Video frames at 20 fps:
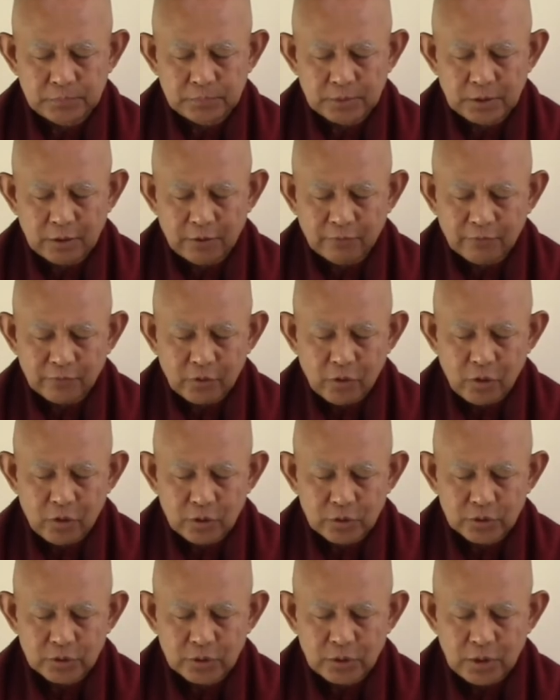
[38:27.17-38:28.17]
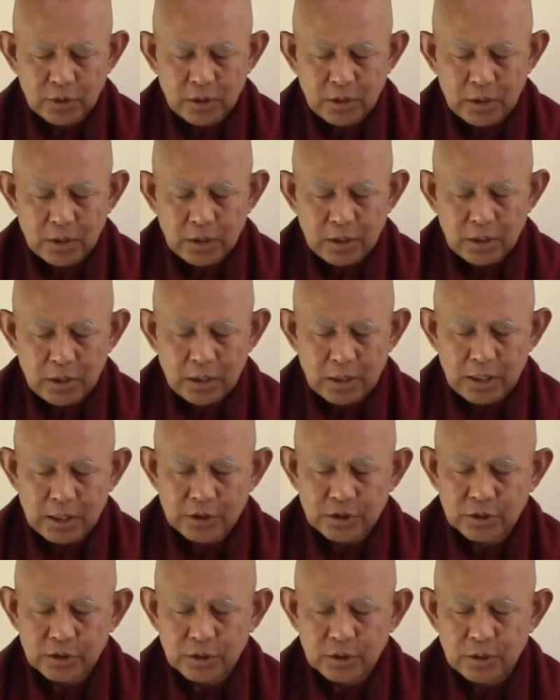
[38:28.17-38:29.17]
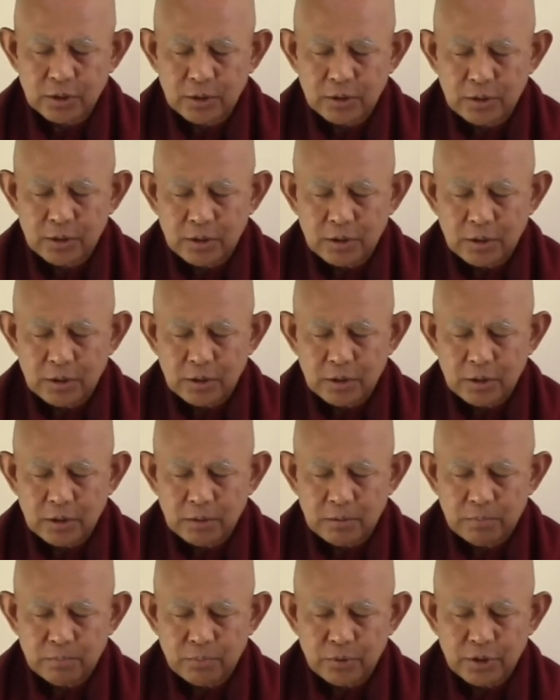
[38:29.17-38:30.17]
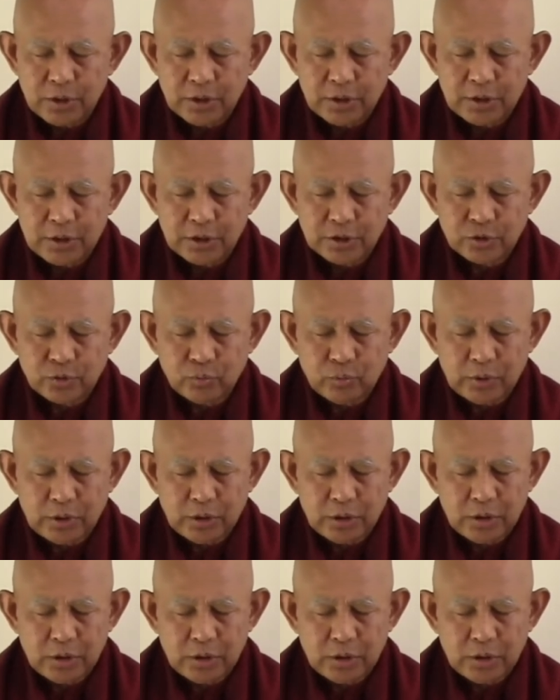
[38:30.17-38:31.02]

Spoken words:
Of course, let's put it this way.